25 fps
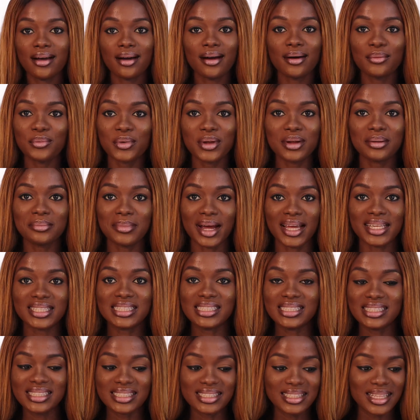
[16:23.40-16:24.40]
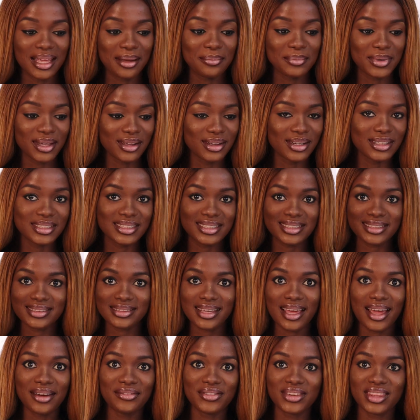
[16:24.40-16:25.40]
with my system because
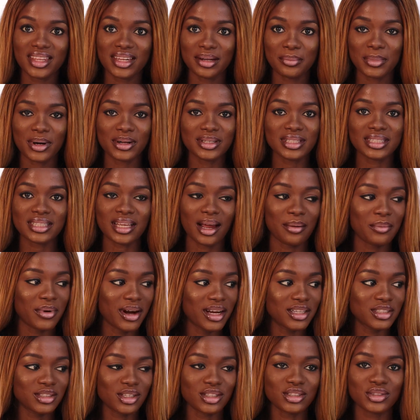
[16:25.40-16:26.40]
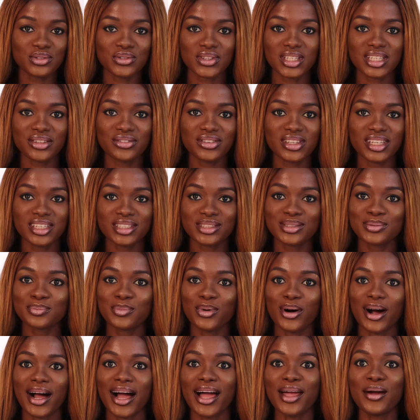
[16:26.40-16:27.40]
everything about this camera is just really, really
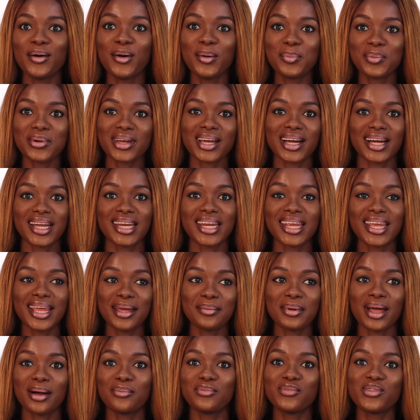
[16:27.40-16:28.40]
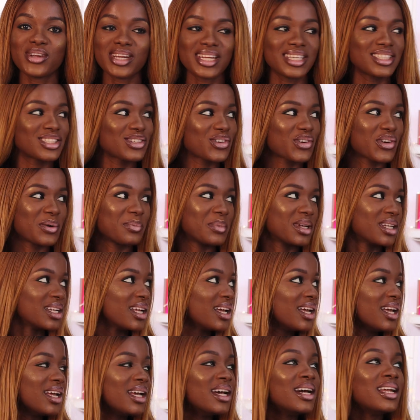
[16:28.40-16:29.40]
small. I hope you can hear me. I'm really screaming.
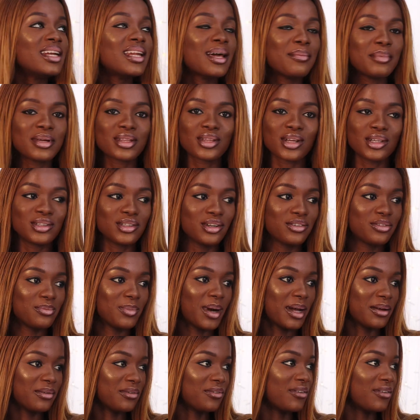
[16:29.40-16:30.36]
Let me turn off my